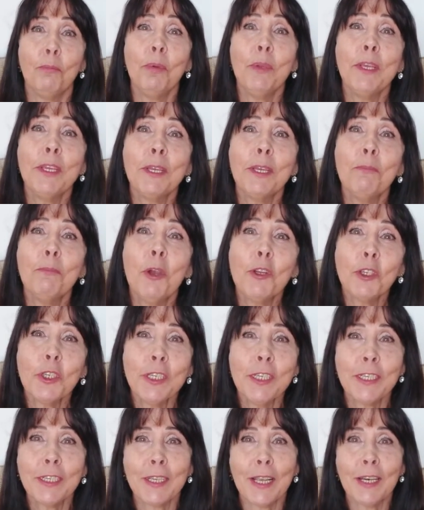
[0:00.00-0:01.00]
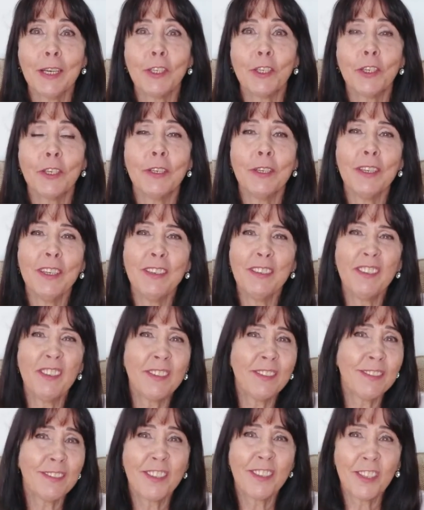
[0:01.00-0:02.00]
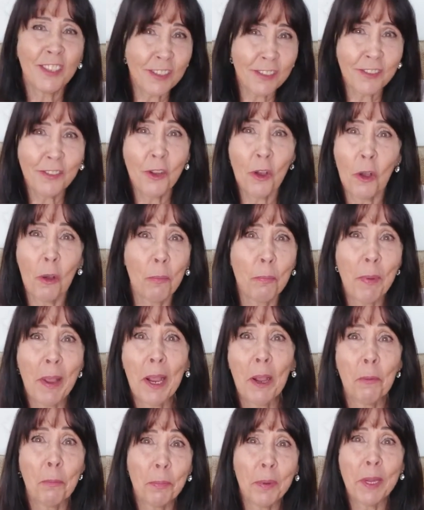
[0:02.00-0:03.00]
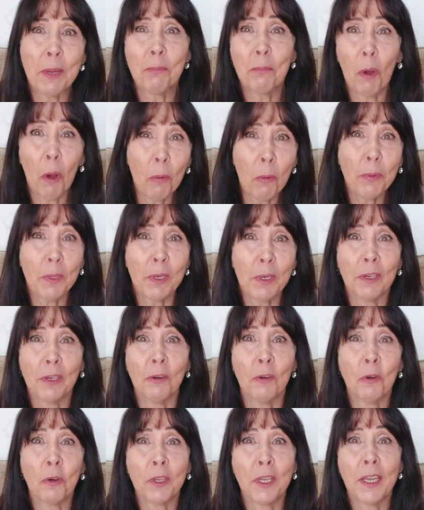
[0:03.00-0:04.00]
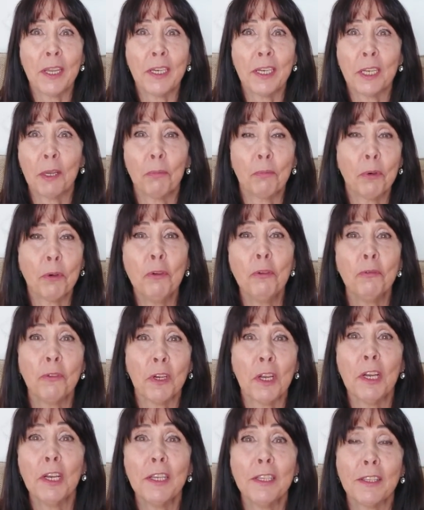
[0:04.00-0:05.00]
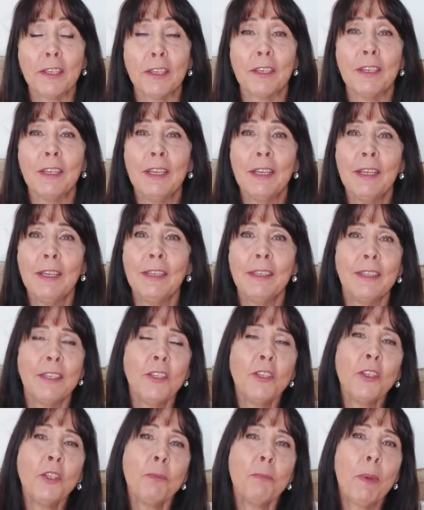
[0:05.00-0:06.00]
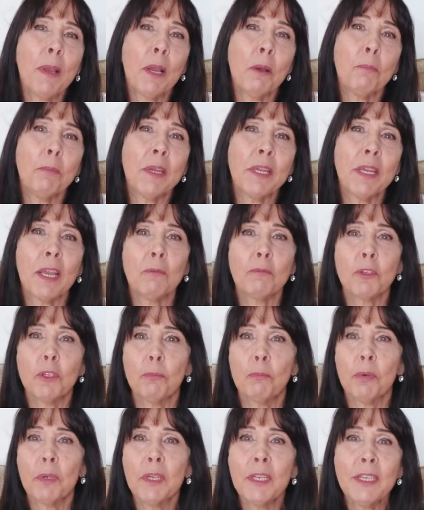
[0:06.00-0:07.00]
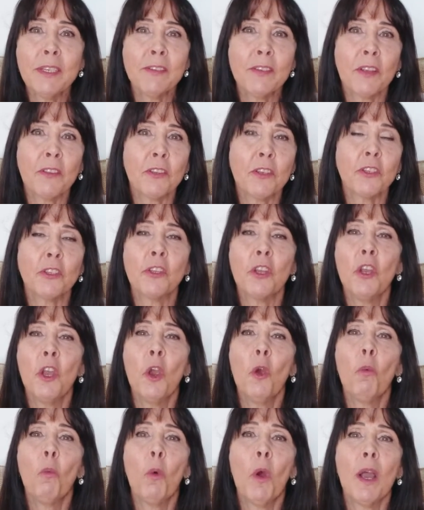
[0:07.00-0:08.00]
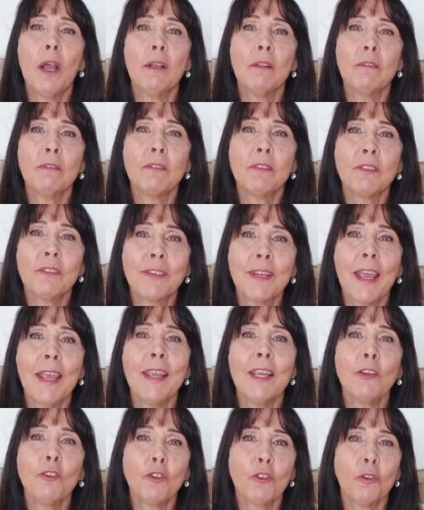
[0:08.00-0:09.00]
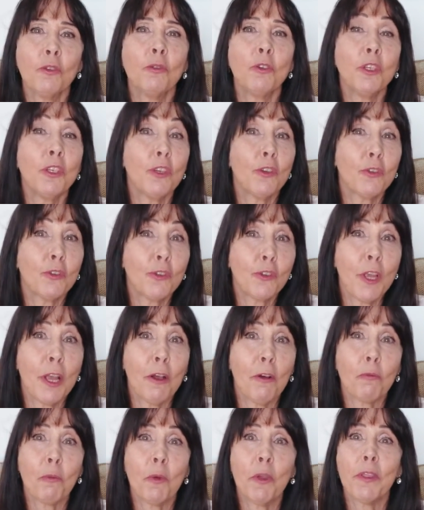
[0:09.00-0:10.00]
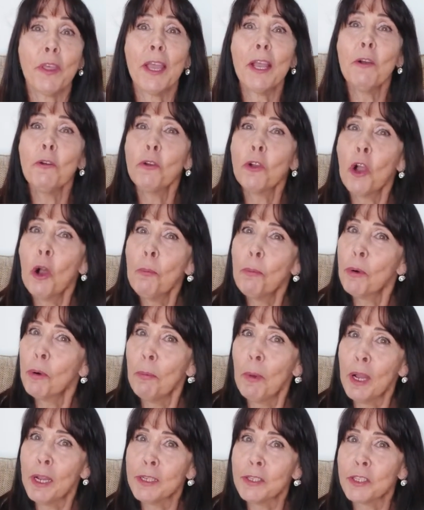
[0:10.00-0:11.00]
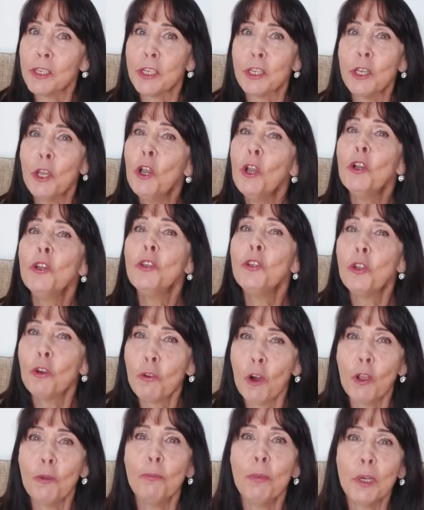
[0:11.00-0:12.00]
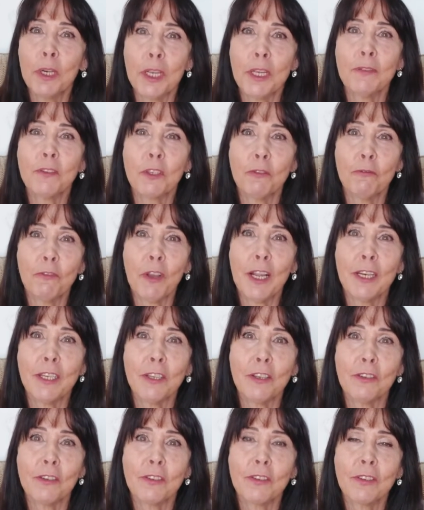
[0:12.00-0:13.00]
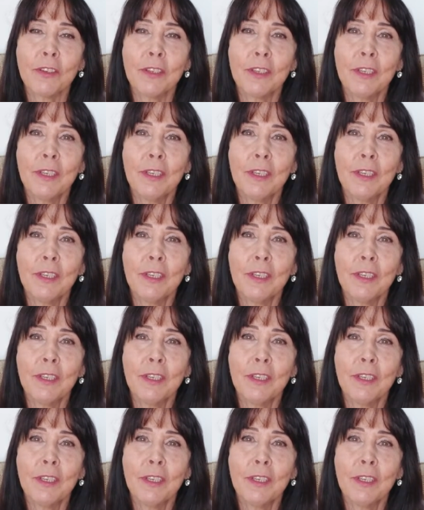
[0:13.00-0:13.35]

Being emotionally intelligent is just not about being popular or gaining approval either. This is about being able to please others while staying true to yourself without compromising your own beliefs and values.